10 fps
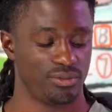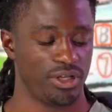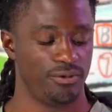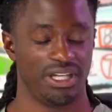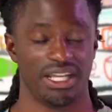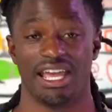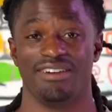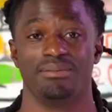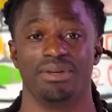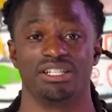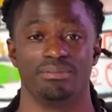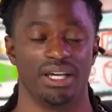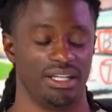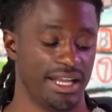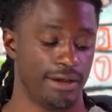That's when we didn't have much
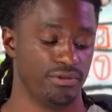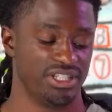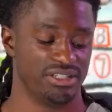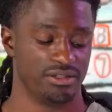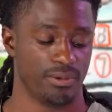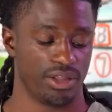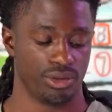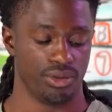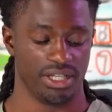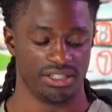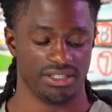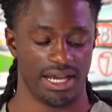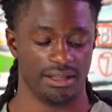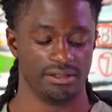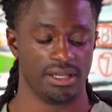money, and that one just around
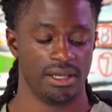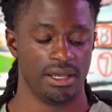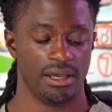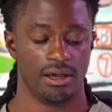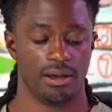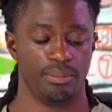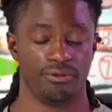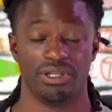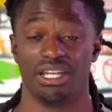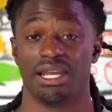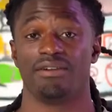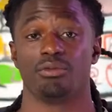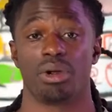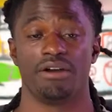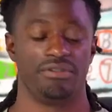$300. But we did have a
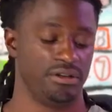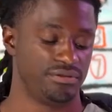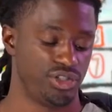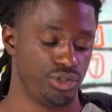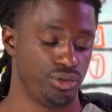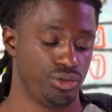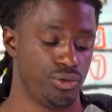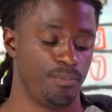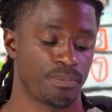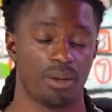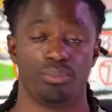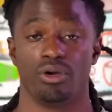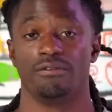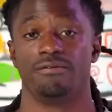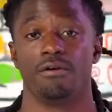profit of
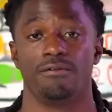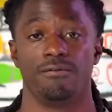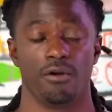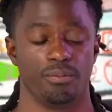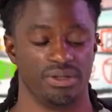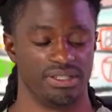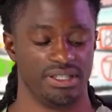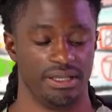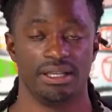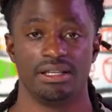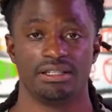2.44%.